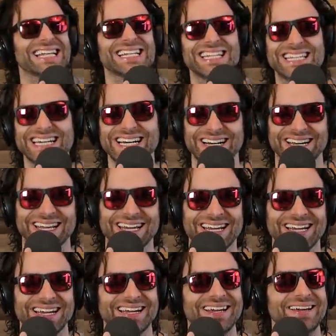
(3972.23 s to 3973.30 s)
Dude,
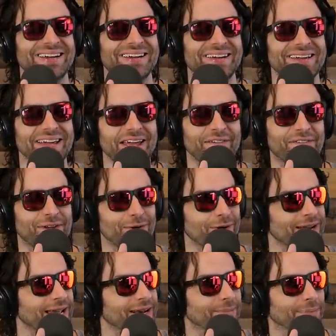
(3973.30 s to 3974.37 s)
if you
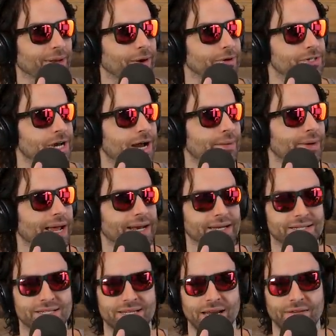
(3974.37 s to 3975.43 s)
were getting a blowjob and
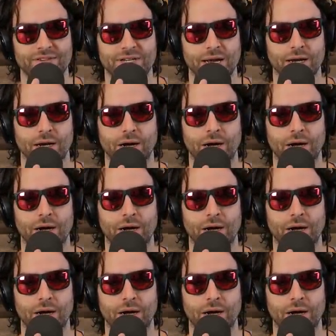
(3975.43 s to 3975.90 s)
instead of saying,